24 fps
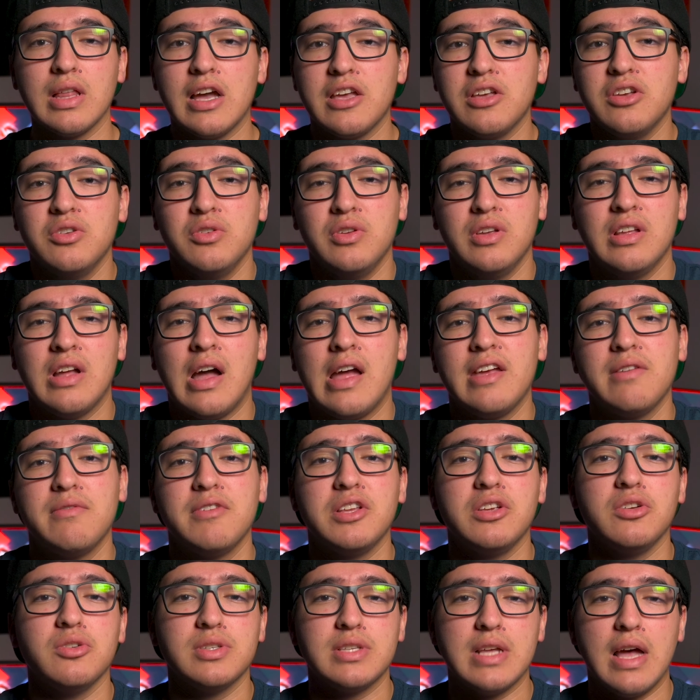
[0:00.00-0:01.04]
I
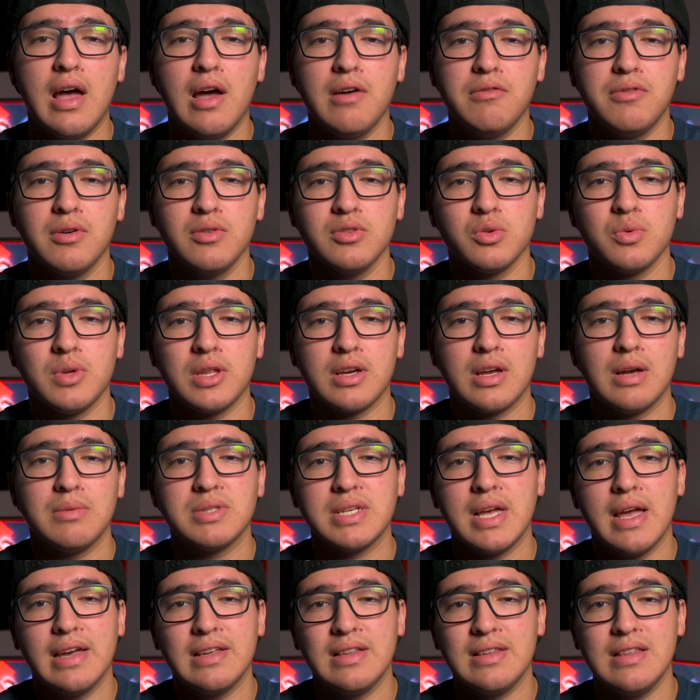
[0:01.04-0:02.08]
even use the headphones when it comes
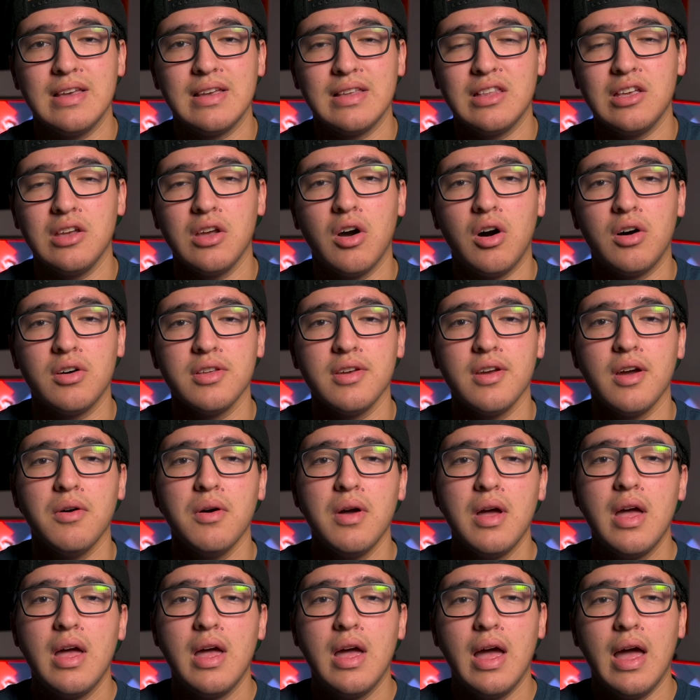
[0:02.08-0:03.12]
to editing the audio,
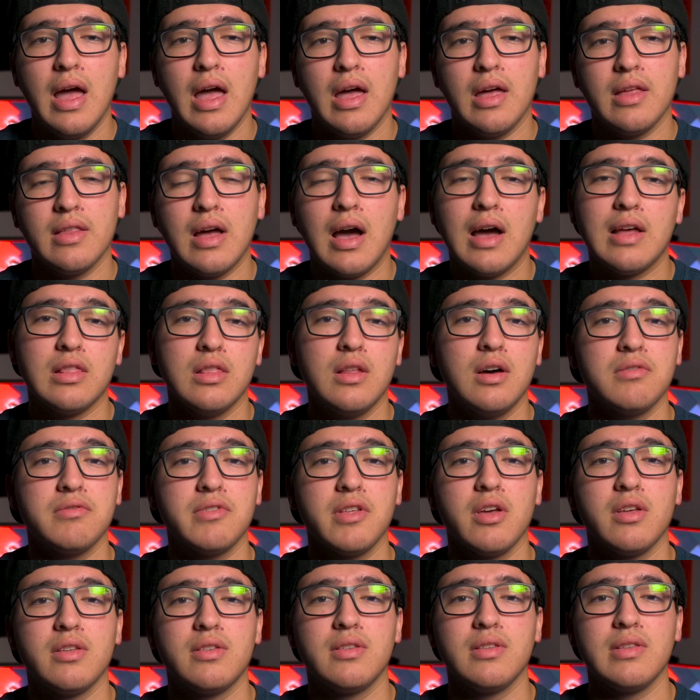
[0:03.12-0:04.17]
and I loved
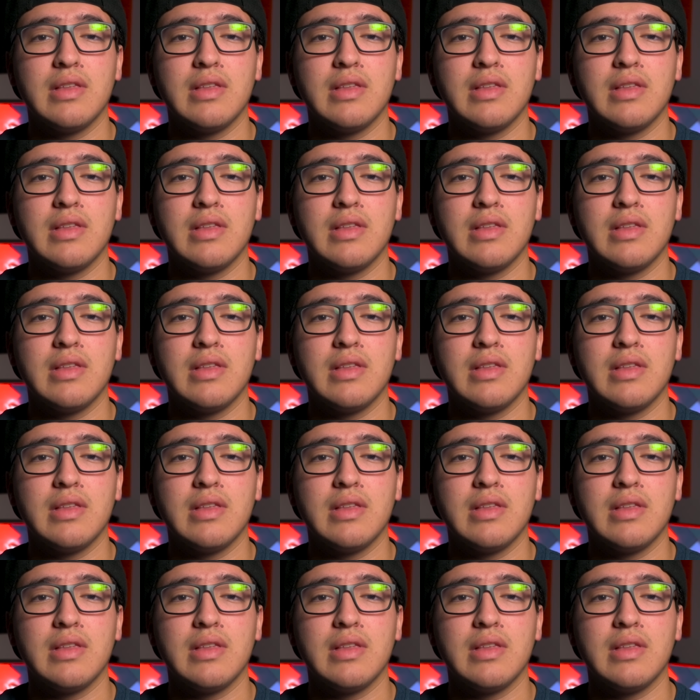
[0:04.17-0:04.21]
it.